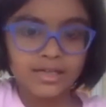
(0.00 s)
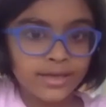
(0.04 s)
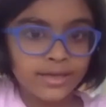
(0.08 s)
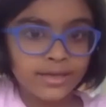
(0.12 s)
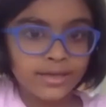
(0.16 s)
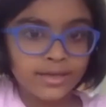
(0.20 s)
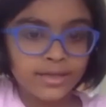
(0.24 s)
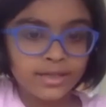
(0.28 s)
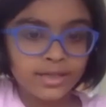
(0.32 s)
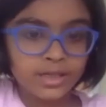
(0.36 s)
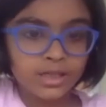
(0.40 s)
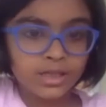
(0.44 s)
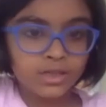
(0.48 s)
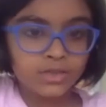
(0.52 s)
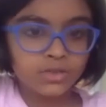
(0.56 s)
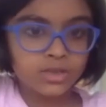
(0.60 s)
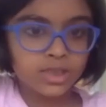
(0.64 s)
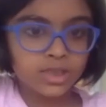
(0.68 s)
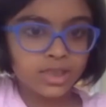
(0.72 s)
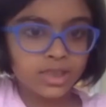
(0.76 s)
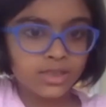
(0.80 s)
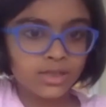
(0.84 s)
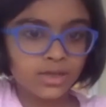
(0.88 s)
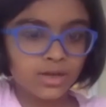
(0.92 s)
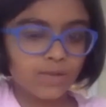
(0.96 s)
Did you
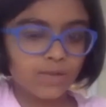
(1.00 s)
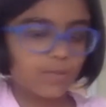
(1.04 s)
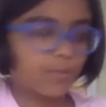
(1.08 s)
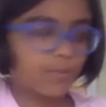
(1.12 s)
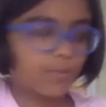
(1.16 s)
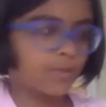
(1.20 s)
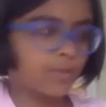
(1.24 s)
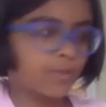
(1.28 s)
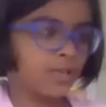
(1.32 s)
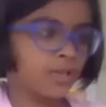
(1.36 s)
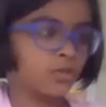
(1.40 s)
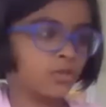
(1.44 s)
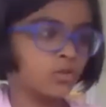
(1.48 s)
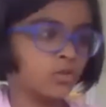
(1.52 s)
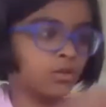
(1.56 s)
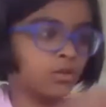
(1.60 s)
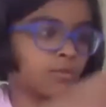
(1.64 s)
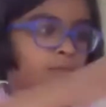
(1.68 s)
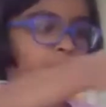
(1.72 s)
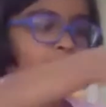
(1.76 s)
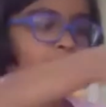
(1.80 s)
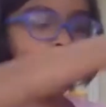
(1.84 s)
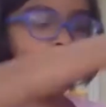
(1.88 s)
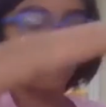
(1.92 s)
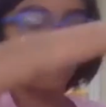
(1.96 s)
see your balloon
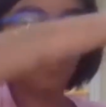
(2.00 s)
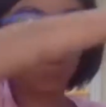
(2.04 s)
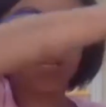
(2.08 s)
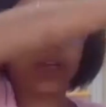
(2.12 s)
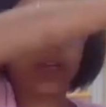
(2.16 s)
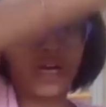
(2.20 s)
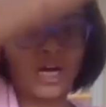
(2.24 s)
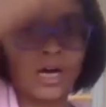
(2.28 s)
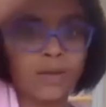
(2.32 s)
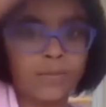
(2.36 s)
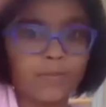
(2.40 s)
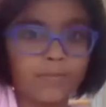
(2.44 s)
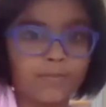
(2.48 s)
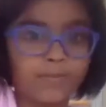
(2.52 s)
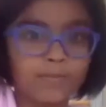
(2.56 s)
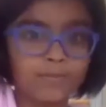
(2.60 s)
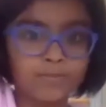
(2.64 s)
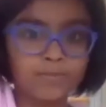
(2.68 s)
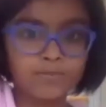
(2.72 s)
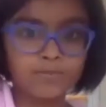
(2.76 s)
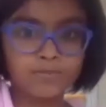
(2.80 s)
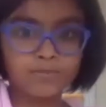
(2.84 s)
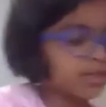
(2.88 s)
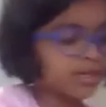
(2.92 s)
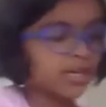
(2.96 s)
popping up?
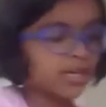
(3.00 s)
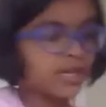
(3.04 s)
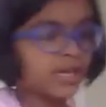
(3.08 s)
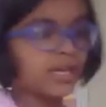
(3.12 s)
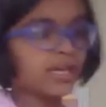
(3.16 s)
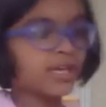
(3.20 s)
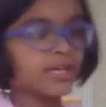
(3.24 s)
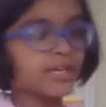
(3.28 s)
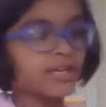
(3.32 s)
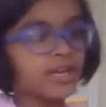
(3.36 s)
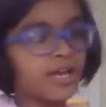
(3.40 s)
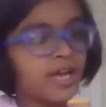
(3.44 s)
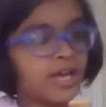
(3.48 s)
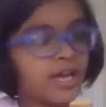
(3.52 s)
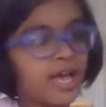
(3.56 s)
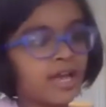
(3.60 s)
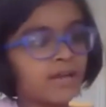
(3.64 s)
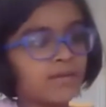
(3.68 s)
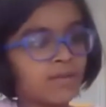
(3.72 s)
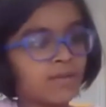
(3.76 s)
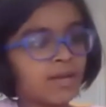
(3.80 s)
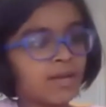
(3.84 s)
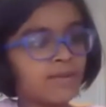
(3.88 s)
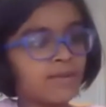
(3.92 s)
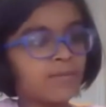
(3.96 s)
Okay,
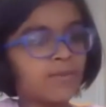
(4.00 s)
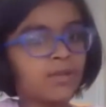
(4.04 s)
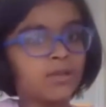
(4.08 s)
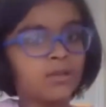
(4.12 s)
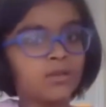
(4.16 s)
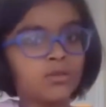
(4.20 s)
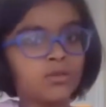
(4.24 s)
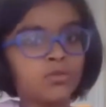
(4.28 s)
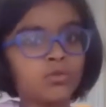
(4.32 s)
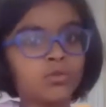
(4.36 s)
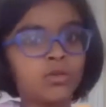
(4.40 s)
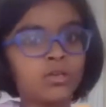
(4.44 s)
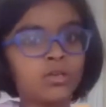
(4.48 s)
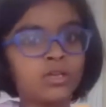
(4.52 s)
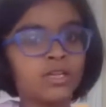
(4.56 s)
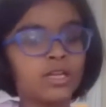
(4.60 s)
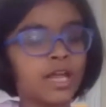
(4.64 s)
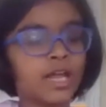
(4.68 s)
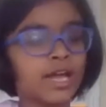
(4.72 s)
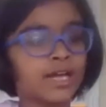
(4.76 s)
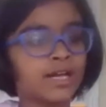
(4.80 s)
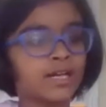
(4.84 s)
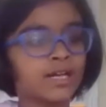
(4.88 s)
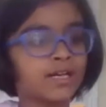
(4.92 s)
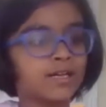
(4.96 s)
and my balloon
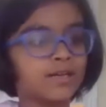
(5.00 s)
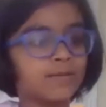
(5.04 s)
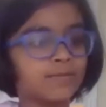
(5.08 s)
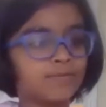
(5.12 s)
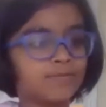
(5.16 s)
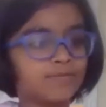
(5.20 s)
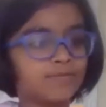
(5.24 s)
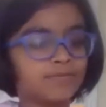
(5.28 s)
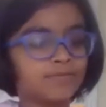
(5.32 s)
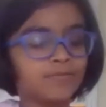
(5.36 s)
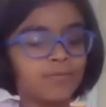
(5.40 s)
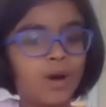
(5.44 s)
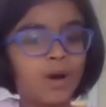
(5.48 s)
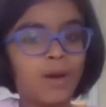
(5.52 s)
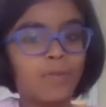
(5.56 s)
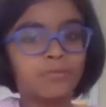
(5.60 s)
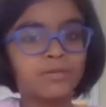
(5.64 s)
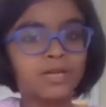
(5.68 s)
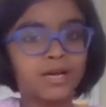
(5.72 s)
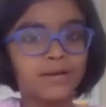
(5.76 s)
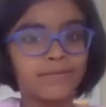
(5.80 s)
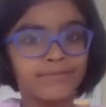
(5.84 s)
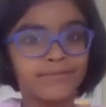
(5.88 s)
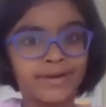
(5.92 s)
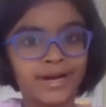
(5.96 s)
popped
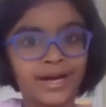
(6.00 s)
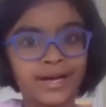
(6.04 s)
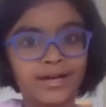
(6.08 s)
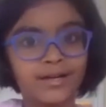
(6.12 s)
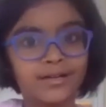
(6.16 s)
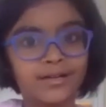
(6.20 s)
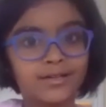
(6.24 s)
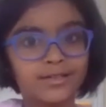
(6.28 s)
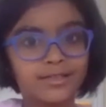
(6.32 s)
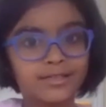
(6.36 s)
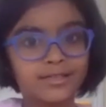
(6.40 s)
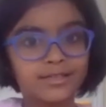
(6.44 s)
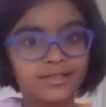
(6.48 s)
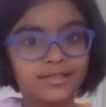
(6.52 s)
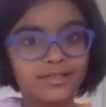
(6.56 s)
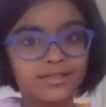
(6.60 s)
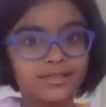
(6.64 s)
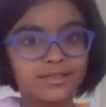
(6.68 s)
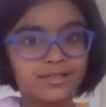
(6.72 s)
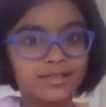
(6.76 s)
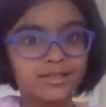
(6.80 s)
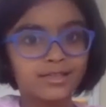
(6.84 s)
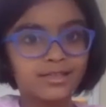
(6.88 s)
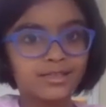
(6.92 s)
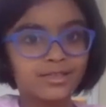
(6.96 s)
up, right?
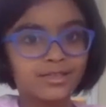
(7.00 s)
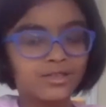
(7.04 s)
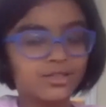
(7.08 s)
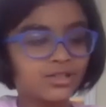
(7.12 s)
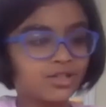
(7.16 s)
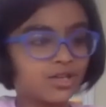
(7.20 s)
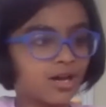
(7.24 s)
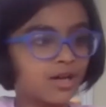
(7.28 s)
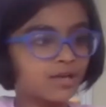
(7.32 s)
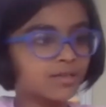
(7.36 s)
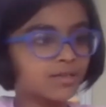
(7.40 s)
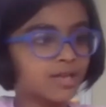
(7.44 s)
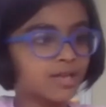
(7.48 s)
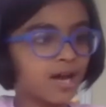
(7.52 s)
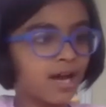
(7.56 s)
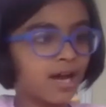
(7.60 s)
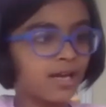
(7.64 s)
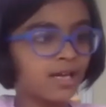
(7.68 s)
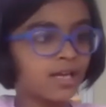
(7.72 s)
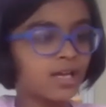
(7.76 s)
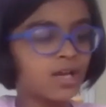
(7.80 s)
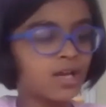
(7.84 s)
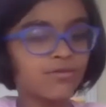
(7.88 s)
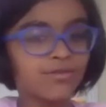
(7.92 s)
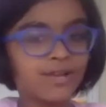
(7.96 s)
Not
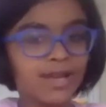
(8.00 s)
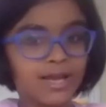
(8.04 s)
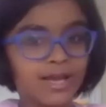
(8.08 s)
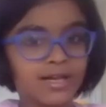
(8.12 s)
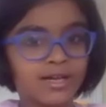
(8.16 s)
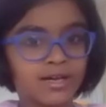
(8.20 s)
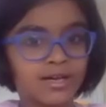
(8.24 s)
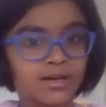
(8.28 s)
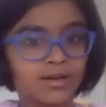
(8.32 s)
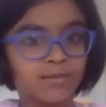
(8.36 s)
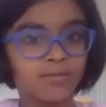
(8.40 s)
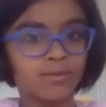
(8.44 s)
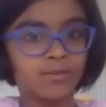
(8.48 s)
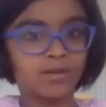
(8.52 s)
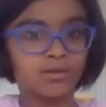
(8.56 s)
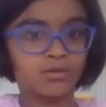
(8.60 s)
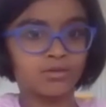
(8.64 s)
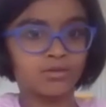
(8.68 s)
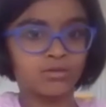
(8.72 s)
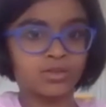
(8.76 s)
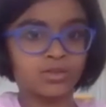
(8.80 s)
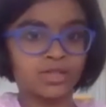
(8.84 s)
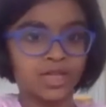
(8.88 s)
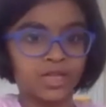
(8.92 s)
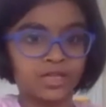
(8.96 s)
kind of like a
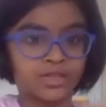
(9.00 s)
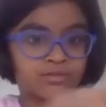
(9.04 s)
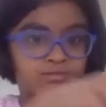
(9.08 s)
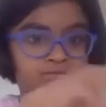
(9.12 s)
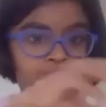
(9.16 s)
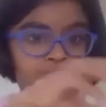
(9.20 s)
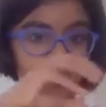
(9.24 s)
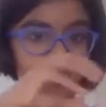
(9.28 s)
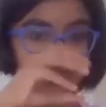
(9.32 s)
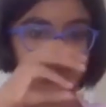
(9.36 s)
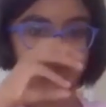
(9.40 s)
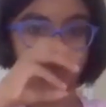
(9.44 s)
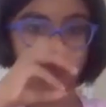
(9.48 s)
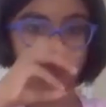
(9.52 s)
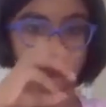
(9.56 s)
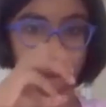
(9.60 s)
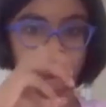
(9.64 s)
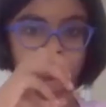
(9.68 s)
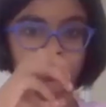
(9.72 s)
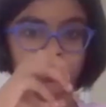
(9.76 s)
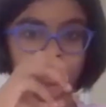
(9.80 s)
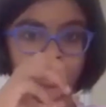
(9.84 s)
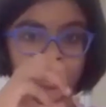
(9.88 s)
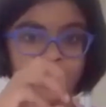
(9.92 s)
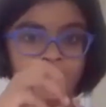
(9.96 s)
balloon that when you
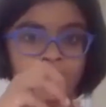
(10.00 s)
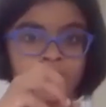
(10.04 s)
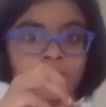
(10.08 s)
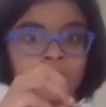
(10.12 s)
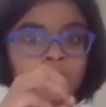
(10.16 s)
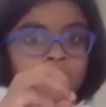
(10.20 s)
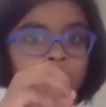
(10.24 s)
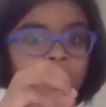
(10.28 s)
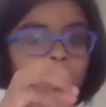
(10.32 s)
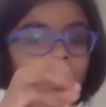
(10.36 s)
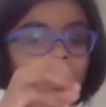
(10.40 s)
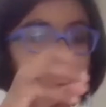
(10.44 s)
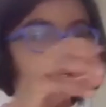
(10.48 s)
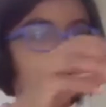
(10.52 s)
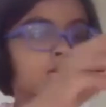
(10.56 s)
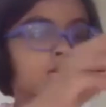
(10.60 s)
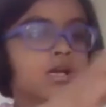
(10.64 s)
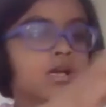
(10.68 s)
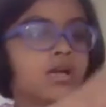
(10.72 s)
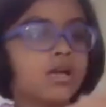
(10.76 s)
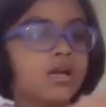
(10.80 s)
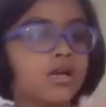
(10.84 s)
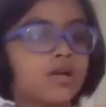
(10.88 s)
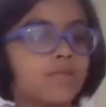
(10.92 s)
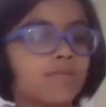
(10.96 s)
blow air into it,
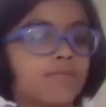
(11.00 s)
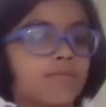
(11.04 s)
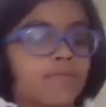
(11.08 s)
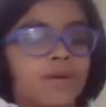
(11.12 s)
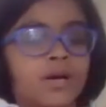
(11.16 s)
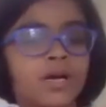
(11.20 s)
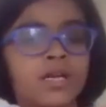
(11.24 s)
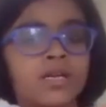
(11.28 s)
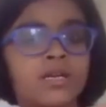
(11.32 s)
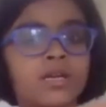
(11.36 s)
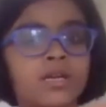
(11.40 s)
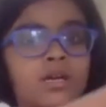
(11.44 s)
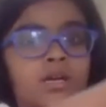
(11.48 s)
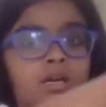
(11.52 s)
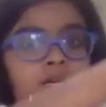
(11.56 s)
but